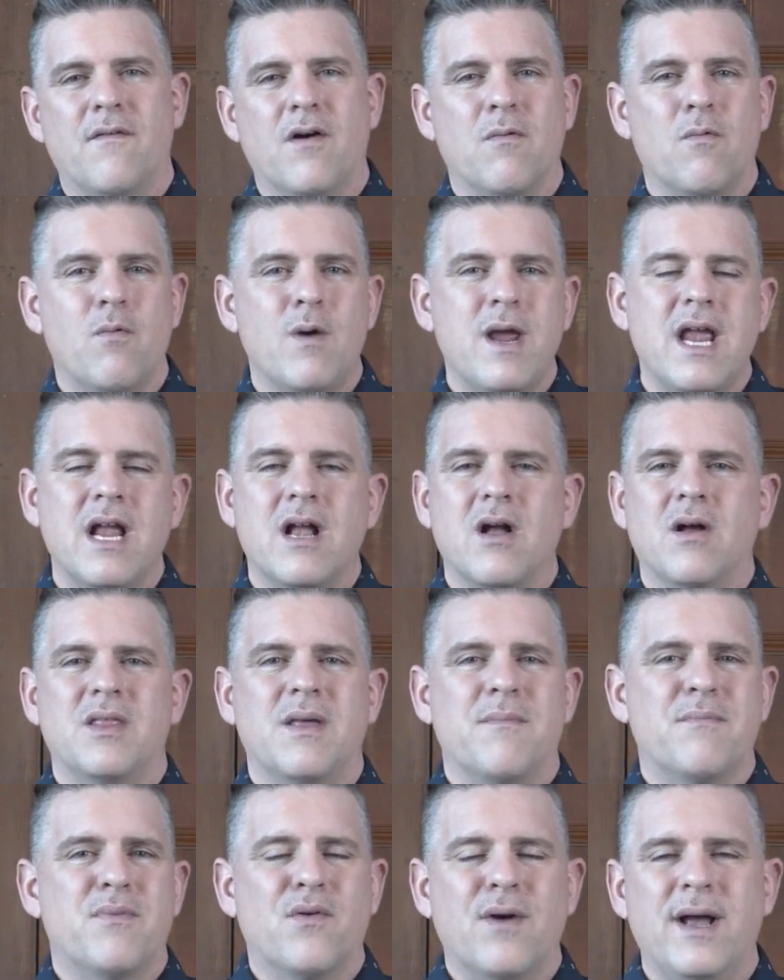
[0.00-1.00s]
week,
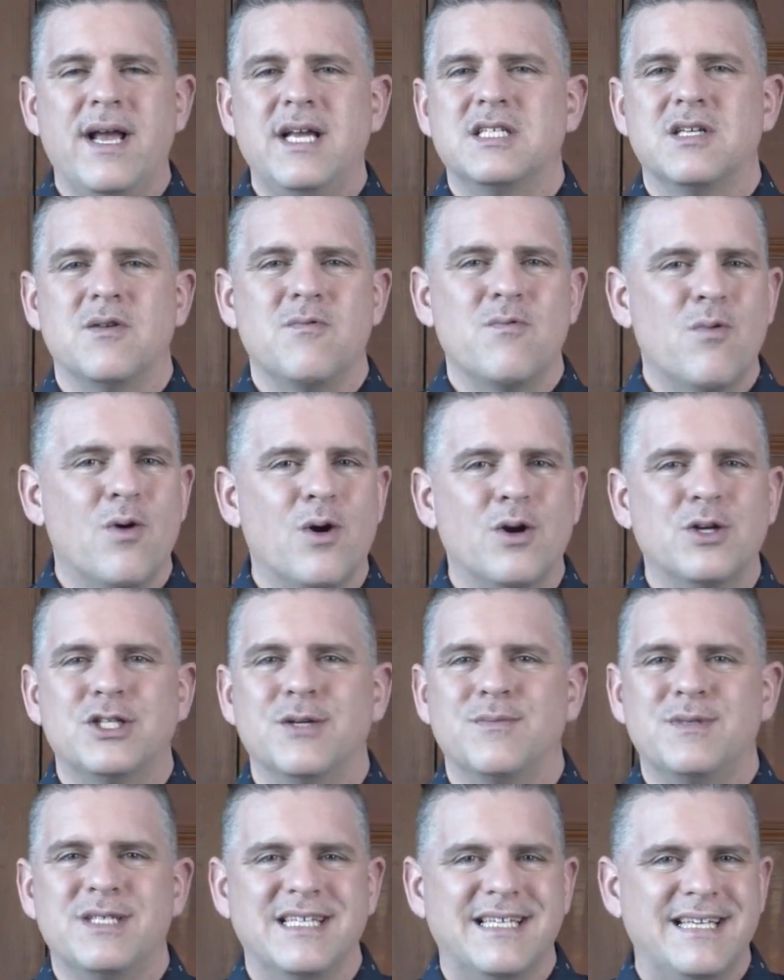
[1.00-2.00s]
the praise and
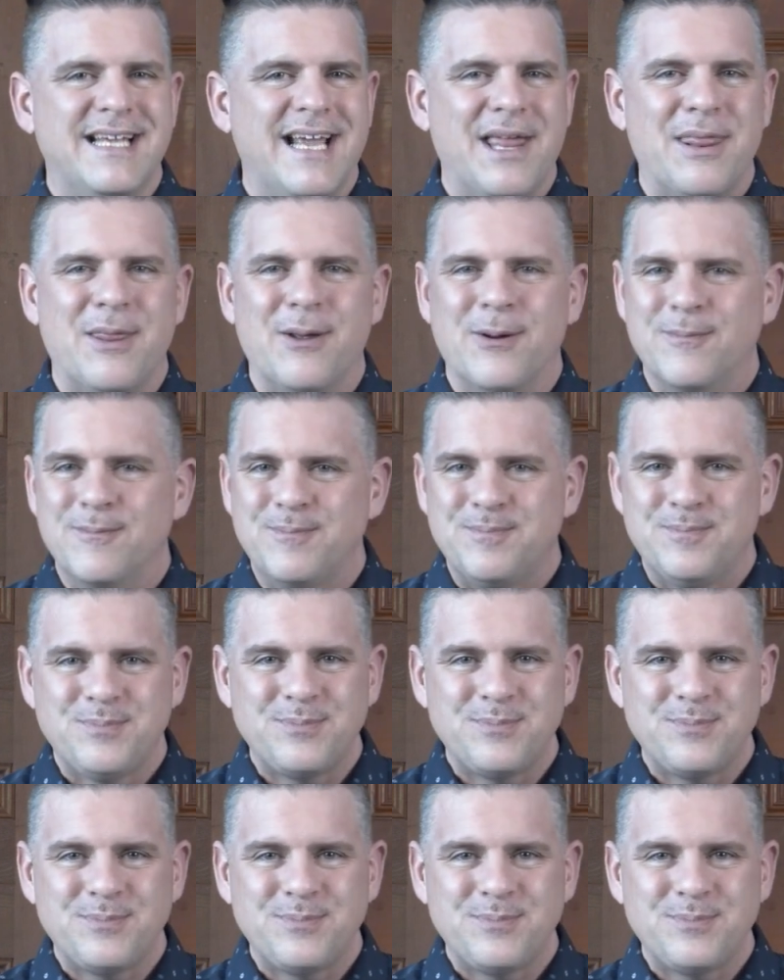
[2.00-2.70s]
worship together.